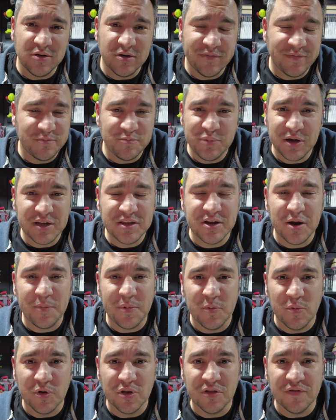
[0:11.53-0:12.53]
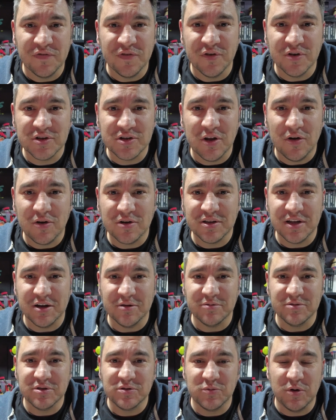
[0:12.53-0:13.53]
I've picked it up in one of the first
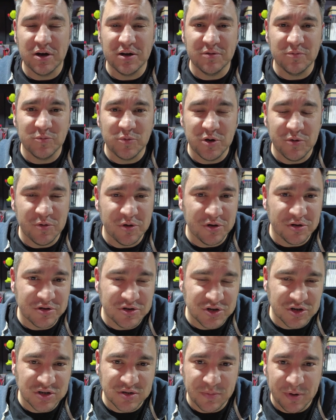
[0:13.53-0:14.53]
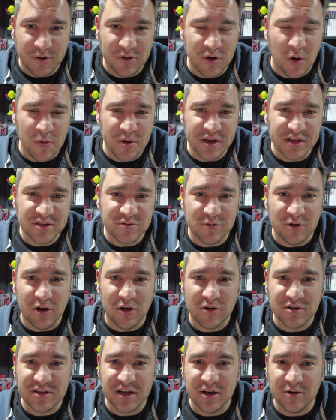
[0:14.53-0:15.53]
lockdowns when we were just about going into a
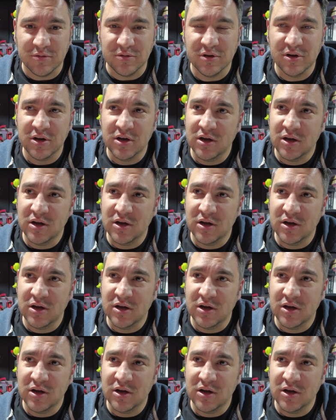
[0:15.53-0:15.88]
lockdown.